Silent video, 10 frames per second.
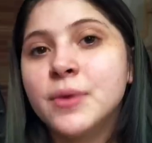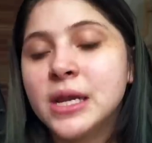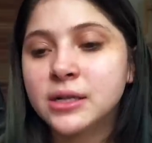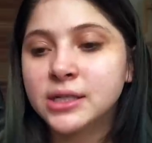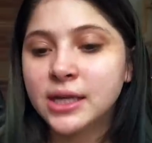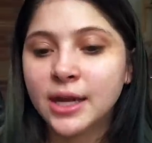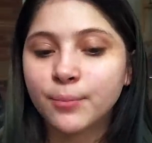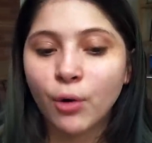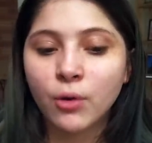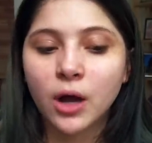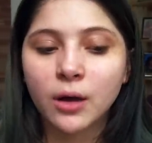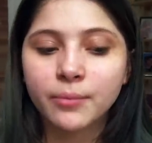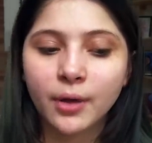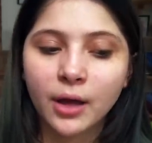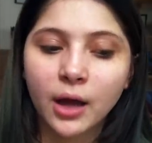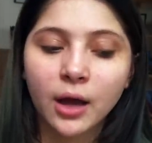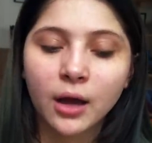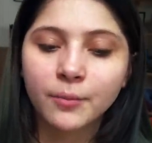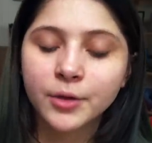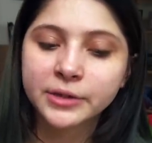me and Danae broke up,
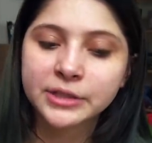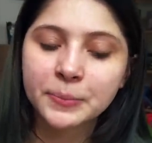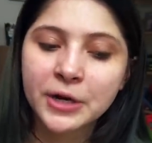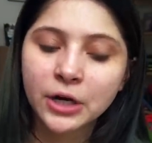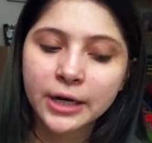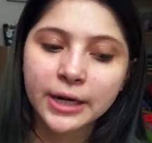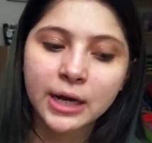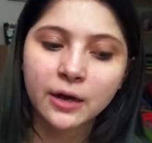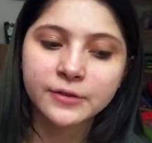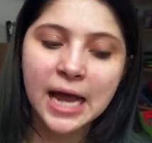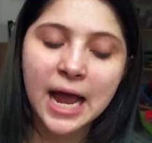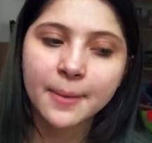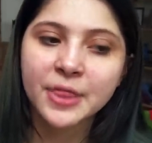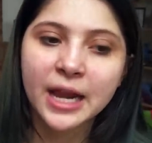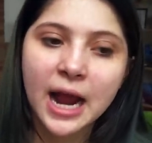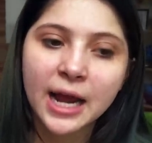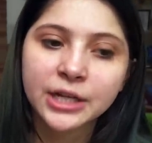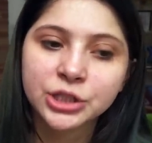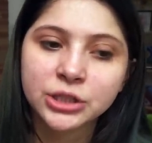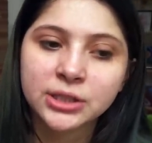there was a period of time that I
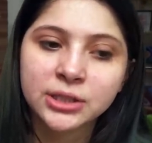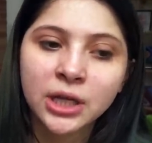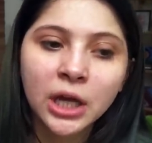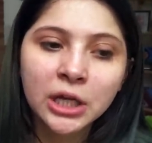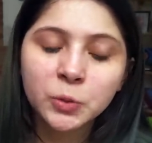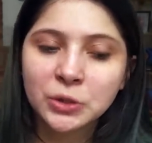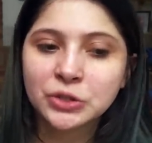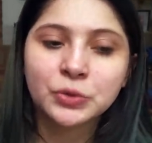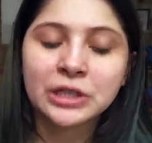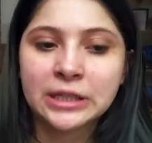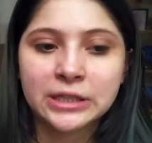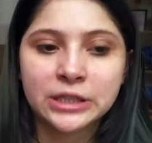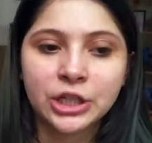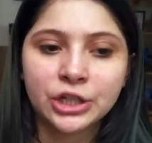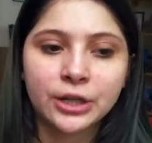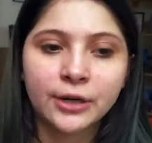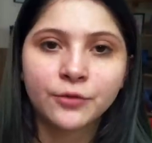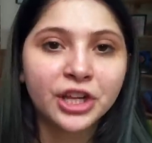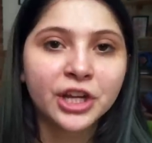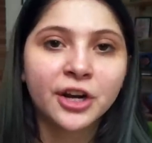just was really insecure and
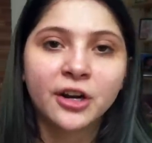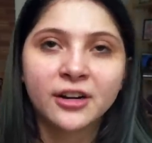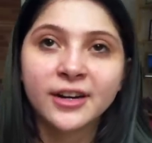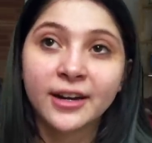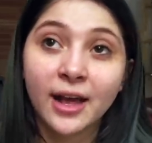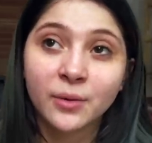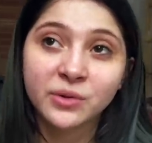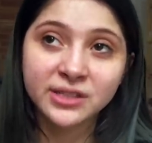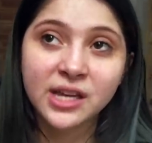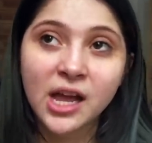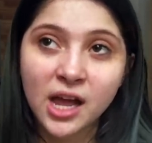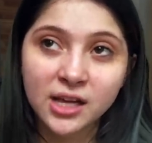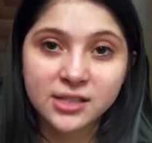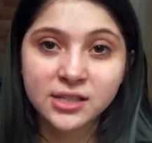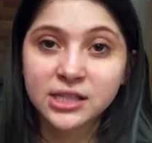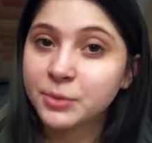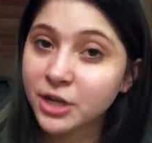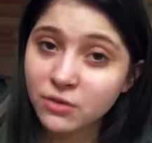really hurt, and I was sleeping